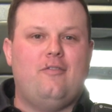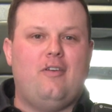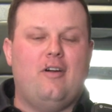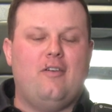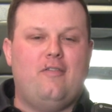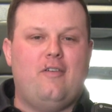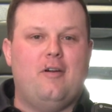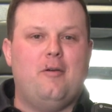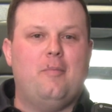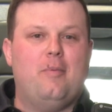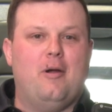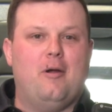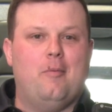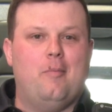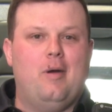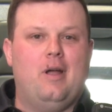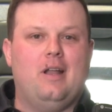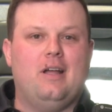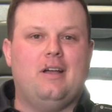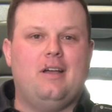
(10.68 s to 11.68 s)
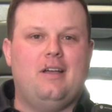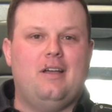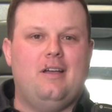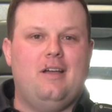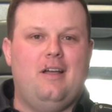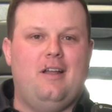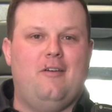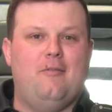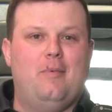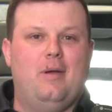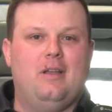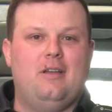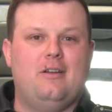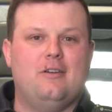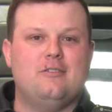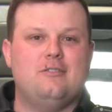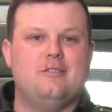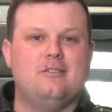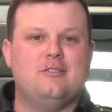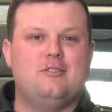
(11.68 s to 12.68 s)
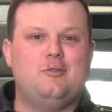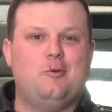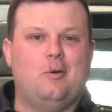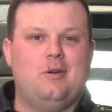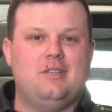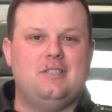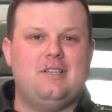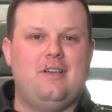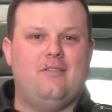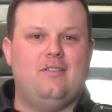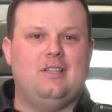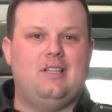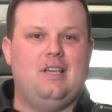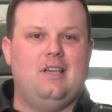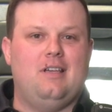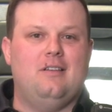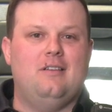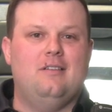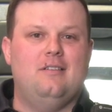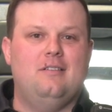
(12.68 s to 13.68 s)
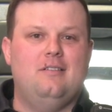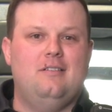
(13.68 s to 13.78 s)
firefighter paramedic, and I've been here since 2017.